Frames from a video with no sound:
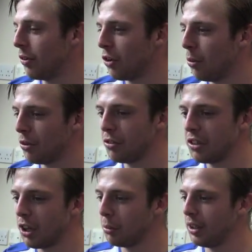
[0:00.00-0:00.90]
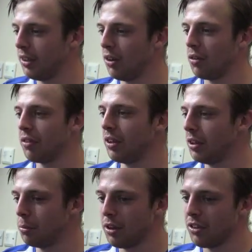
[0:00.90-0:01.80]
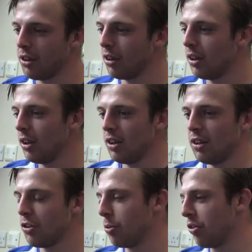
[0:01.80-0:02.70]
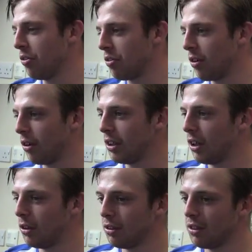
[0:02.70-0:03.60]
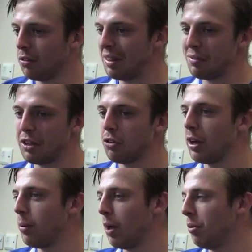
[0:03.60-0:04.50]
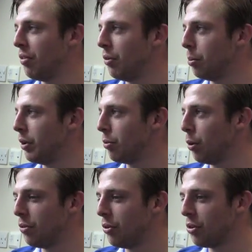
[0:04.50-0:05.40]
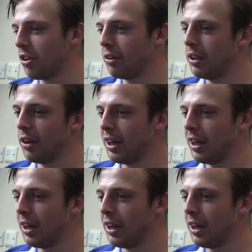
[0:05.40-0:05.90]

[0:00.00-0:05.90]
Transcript: Combs obviously come in, Lofty, Mazza, Smod in front. I've even had Dre playing midfield with me as well before. So